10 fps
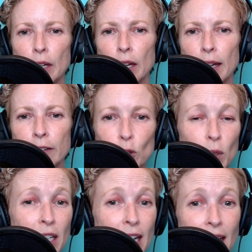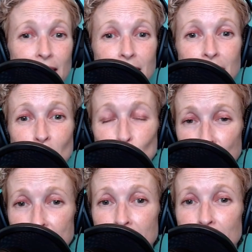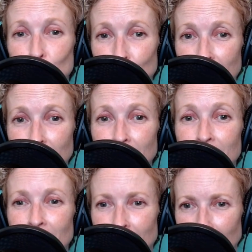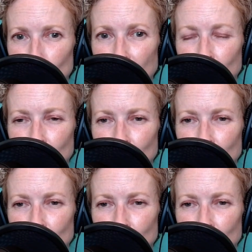Everyone has completely unique anatomy.